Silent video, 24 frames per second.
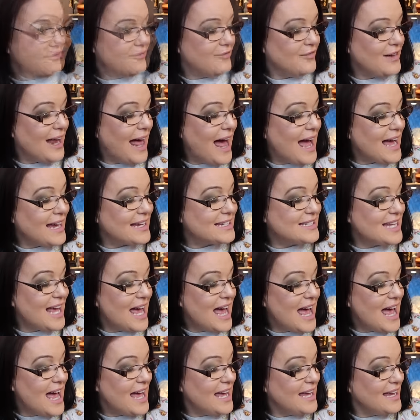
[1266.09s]
Flag
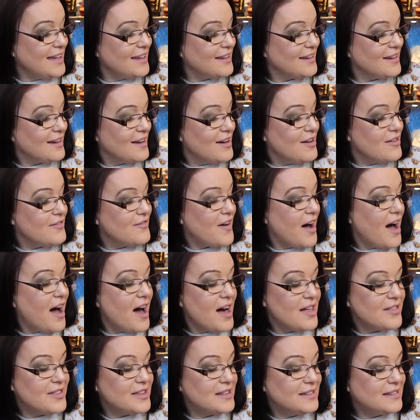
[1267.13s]
Day,
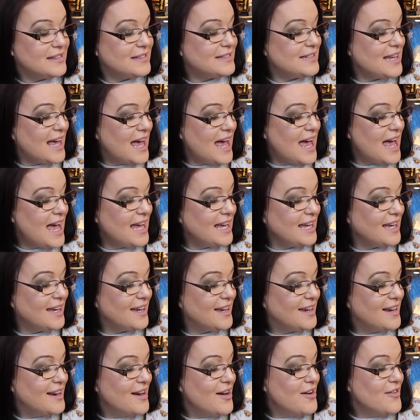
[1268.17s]
Father's Day,
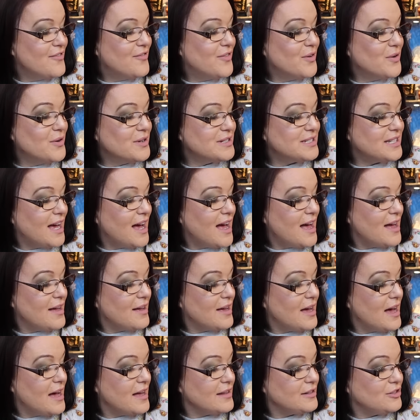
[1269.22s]
for, uh,
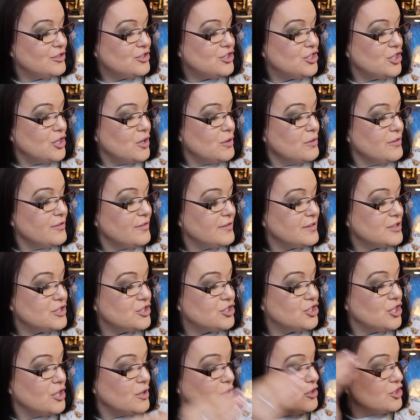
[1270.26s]
uh, June,
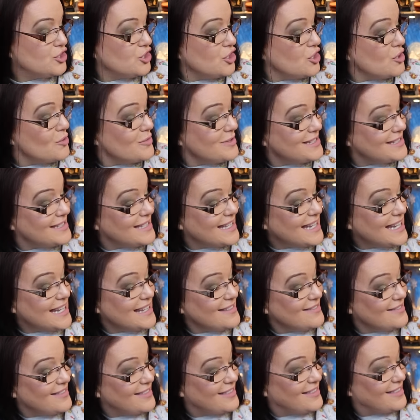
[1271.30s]

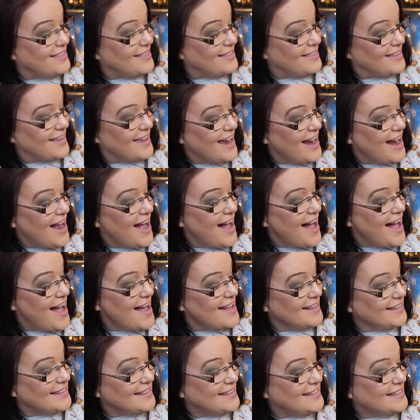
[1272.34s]
Juneteenth,
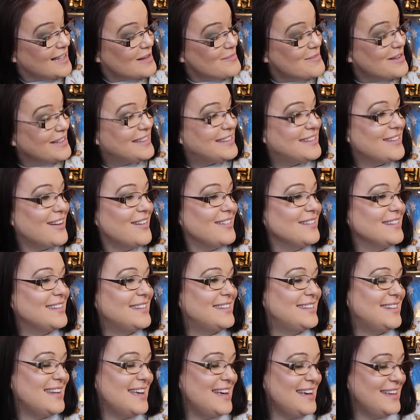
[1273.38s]
uh, summer
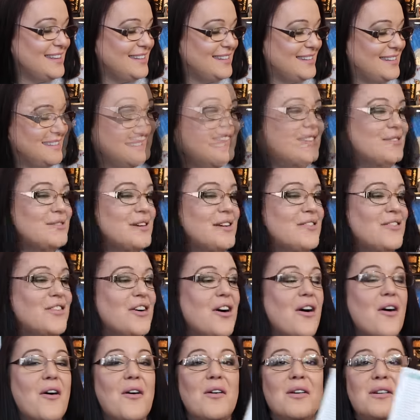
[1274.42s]
solstice so we've
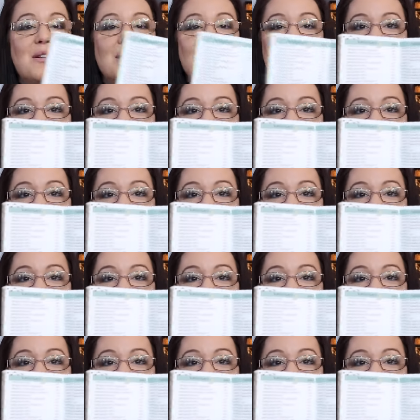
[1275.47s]
got all